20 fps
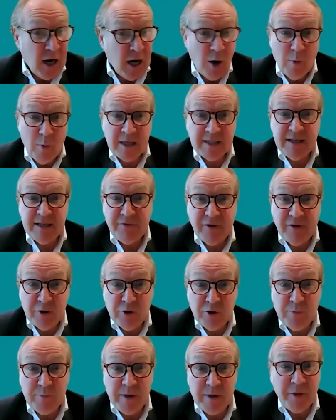Well,
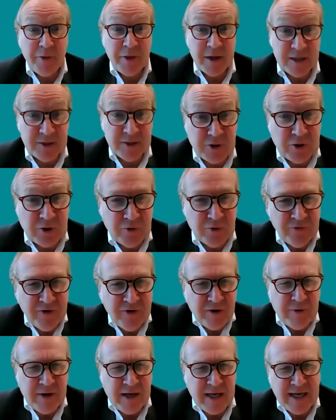Stefano, big thank to you.
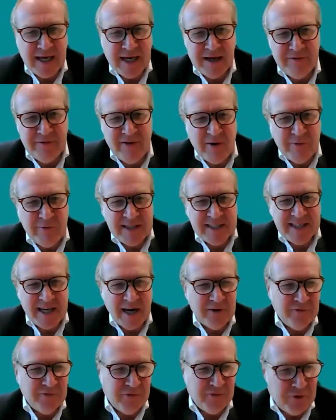Very
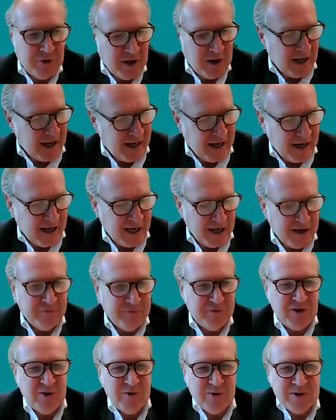insightful
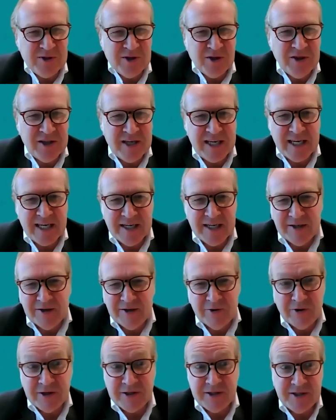views
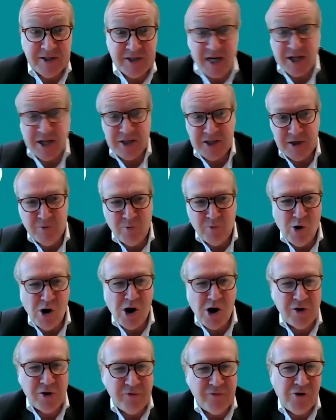on this changing
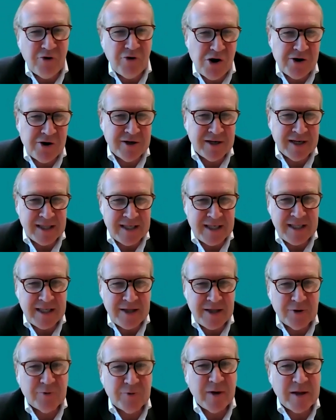world of work and indeed
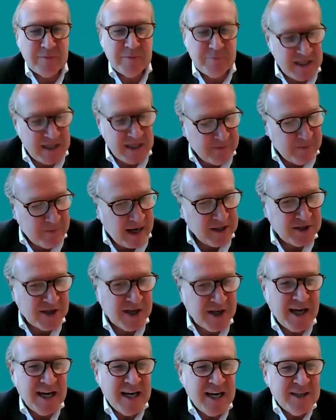the great mismatch.
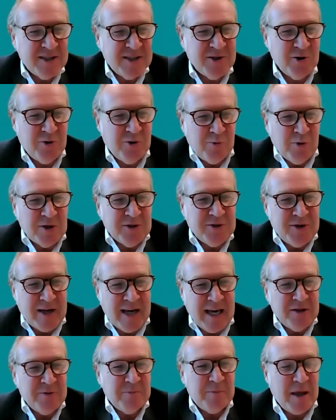So once
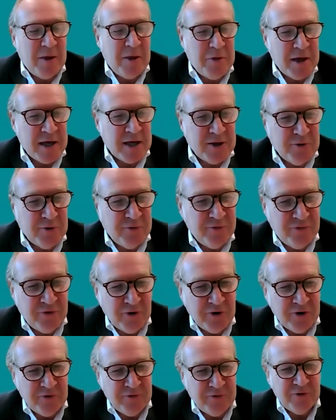again, big thank you
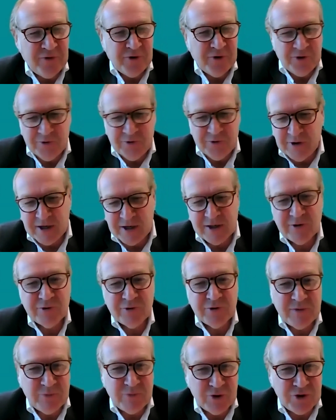for your
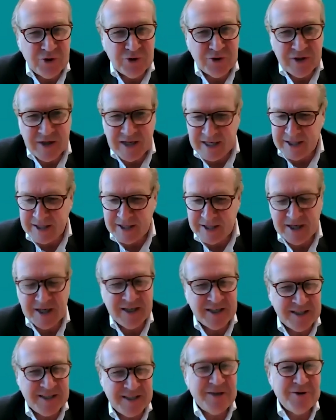contribution
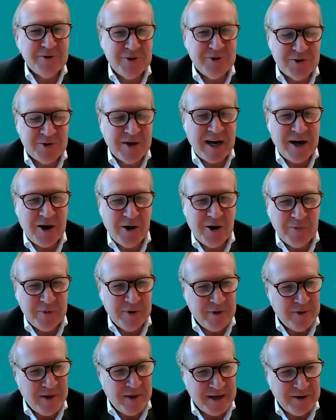and see you soon, I hope.
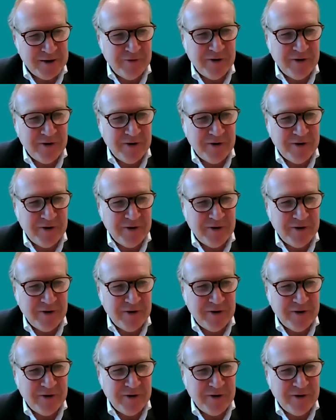Thank you.